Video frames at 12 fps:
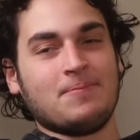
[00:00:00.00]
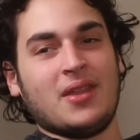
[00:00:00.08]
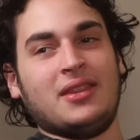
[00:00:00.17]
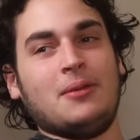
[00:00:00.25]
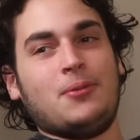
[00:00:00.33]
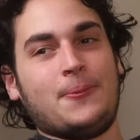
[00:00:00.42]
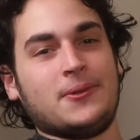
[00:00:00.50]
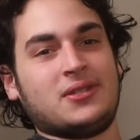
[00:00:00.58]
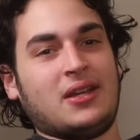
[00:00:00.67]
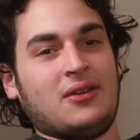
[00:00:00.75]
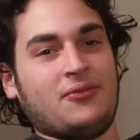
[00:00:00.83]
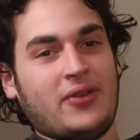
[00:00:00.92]
And then people
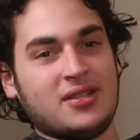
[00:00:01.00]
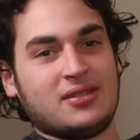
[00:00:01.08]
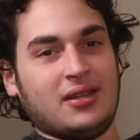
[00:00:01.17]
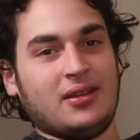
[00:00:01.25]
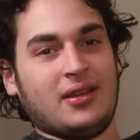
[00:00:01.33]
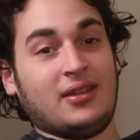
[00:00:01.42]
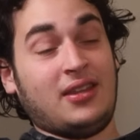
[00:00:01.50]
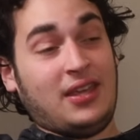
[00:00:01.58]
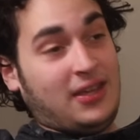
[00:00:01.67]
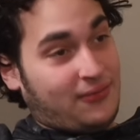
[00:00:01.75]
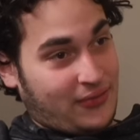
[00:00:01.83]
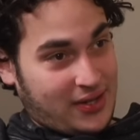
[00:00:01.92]
started investing, and
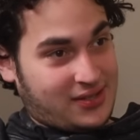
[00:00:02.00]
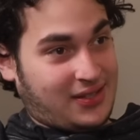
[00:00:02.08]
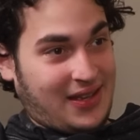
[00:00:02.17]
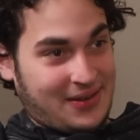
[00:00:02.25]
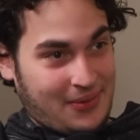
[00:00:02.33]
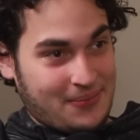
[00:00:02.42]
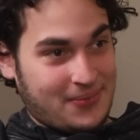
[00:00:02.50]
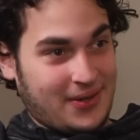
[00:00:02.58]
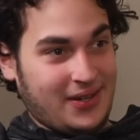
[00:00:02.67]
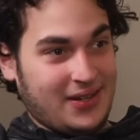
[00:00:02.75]
he invested, I remember.